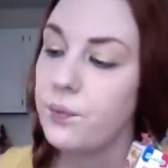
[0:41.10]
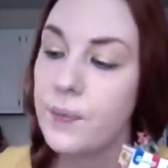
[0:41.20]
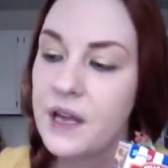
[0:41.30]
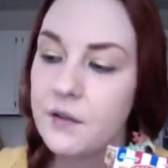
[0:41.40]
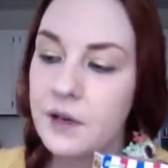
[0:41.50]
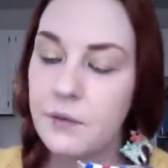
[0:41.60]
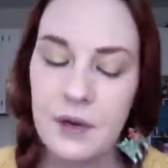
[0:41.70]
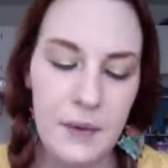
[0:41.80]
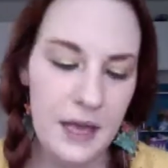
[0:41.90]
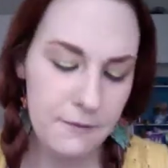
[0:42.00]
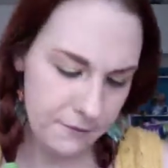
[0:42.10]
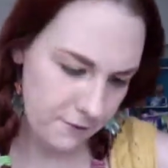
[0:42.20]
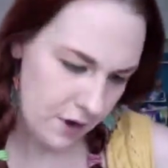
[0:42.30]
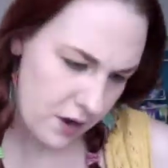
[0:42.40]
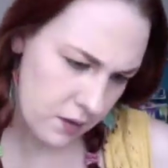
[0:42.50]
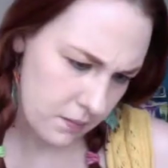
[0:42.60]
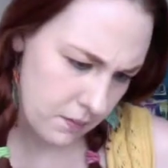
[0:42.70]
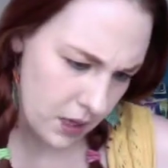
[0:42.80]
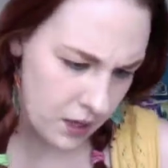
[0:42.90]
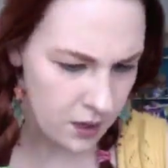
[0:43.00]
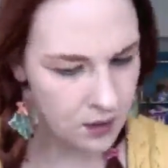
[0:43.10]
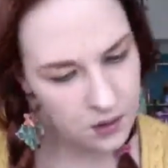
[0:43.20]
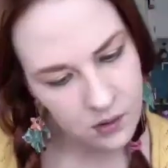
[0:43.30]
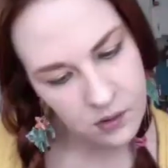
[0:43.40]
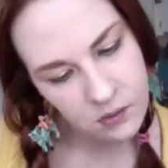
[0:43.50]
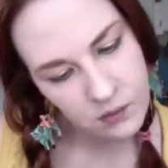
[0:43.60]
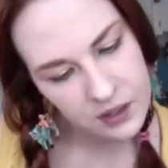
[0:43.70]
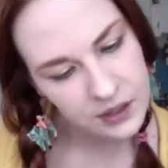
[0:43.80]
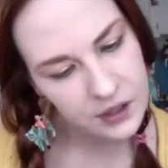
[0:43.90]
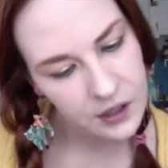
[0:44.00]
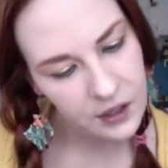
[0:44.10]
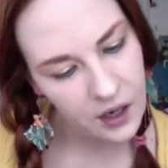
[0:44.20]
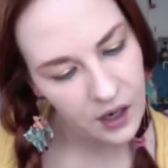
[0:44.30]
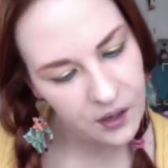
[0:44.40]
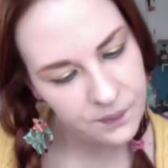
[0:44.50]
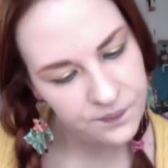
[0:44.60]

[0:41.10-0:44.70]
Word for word: bakery rement from what year?